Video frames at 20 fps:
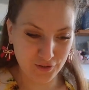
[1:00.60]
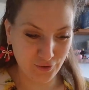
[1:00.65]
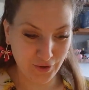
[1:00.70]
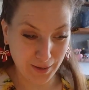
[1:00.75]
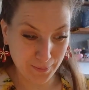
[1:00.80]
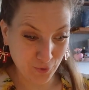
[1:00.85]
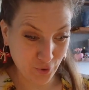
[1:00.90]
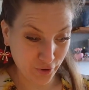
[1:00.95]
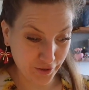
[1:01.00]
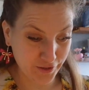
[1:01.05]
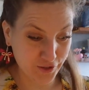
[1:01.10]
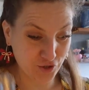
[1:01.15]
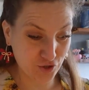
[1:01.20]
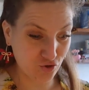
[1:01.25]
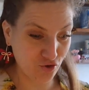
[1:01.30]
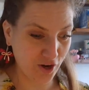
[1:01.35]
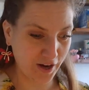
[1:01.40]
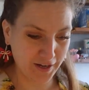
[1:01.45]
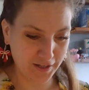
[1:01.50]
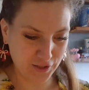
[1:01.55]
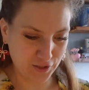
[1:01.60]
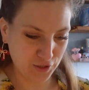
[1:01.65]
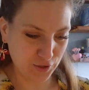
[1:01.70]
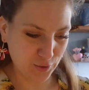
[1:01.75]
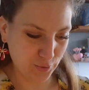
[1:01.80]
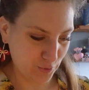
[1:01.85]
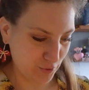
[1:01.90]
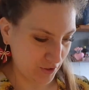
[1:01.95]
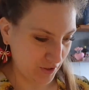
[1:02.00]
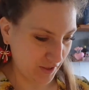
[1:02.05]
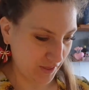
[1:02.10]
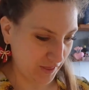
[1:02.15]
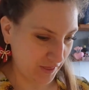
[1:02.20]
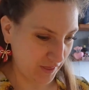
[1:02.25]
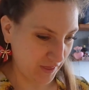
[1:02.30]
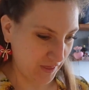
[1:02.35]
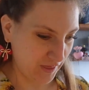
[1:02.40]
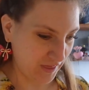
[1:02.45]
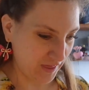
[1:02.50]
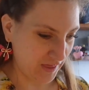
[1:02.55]
so I'm going to try to use
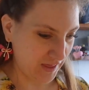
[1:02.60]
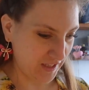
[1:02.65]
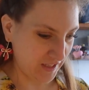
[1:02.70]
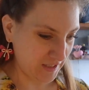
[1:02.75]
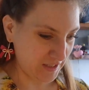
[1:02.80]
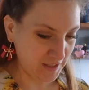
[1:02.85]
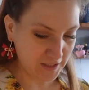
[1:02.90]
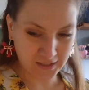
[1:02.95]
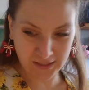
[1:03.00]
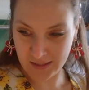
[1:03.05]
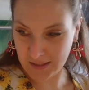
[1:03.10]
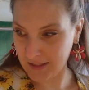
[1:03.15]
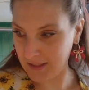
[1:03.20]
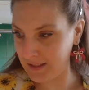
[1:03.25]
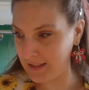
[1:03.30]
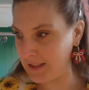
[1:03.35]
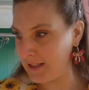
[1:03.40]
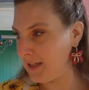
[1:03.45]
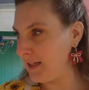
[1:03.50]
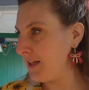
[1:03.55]
this.